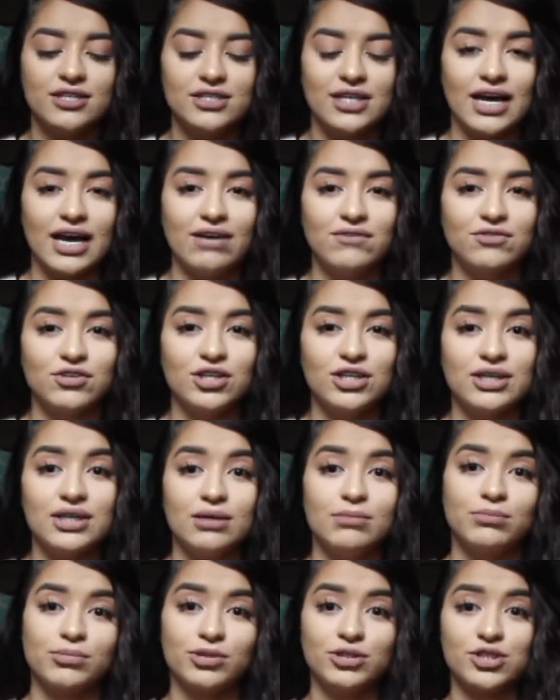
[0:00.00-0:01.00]
to have good
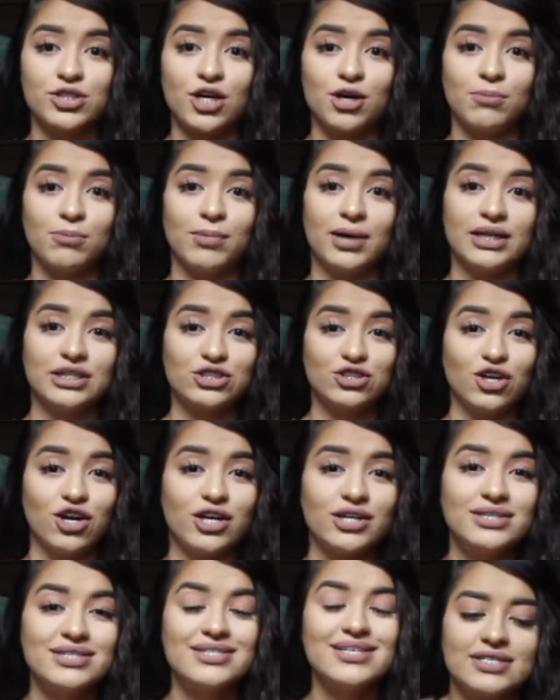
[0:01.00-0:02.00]
numbers on my
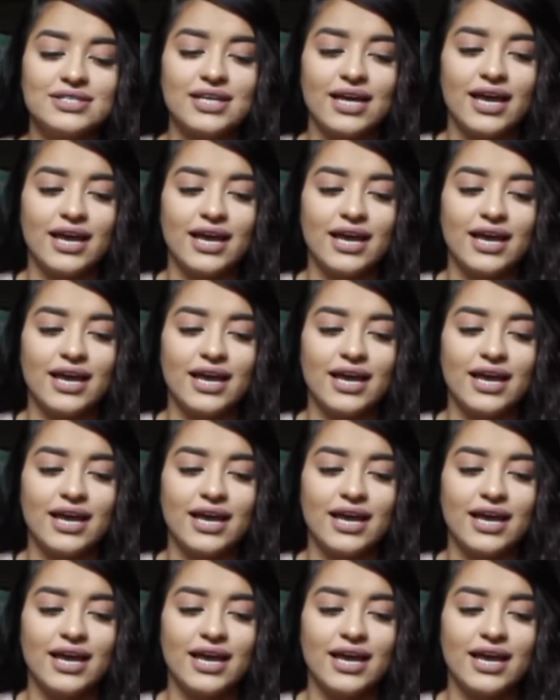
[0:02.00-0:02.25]
charts.